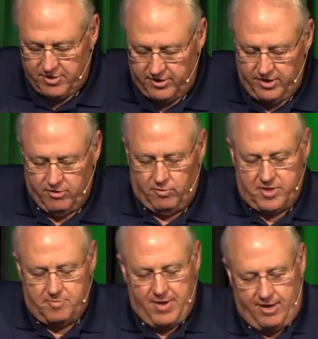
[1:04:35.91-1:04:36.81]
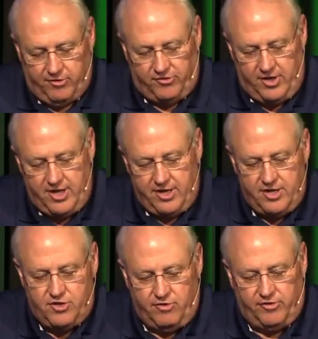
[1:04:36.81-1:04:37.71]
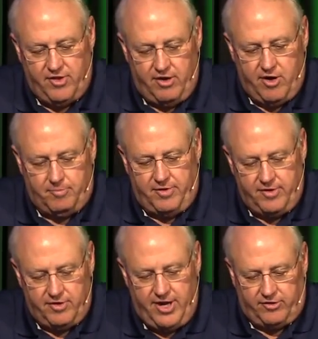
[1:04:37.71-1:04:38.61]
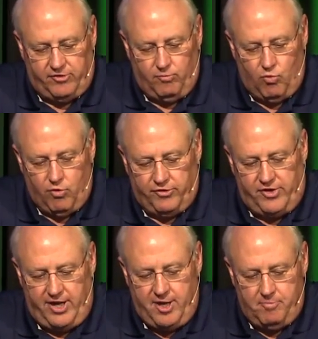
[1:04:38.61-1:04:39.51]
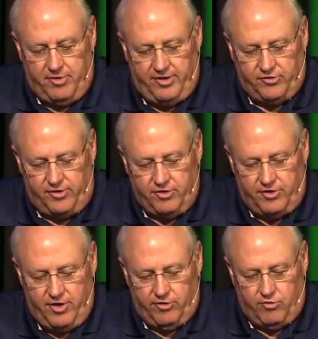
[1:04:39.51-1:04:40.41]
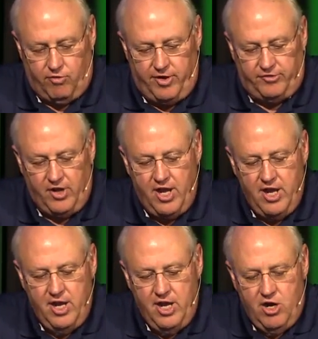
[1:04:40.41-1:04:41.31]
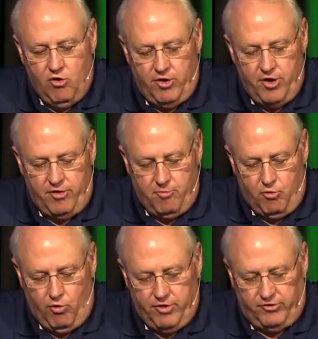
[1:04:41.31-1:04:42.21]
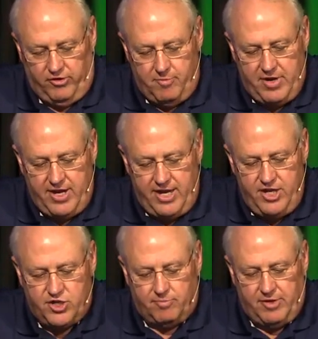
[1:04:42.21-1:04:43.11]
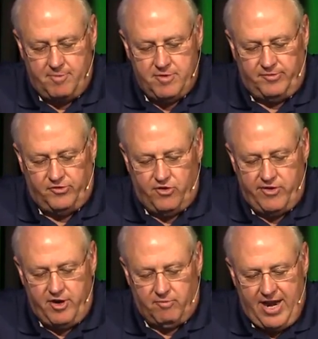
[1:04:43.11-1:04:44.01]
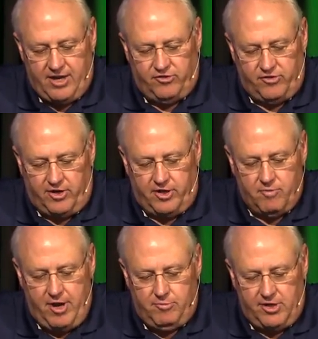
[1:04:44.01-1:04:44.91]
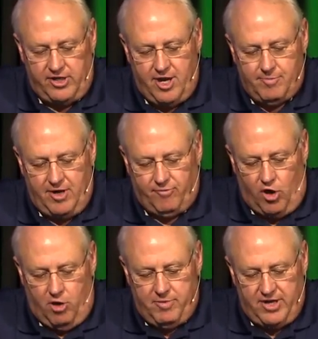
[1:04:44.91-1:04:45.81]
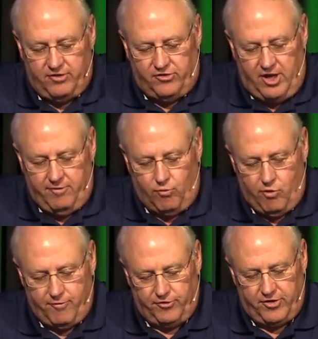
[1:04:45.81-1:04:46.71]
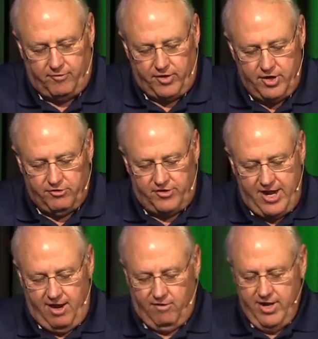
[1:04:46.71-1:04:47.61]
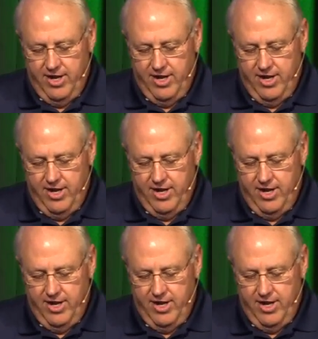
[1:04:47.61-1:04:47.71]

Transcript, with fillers: to deal with the Palestinian issue as they are up to their necks in wars taking place on their territories or near their borders. Libya, Egypt, Lebanon, Syria, Iraq, Saudi Arabia, and Yemen have all been in a state of war for several years now.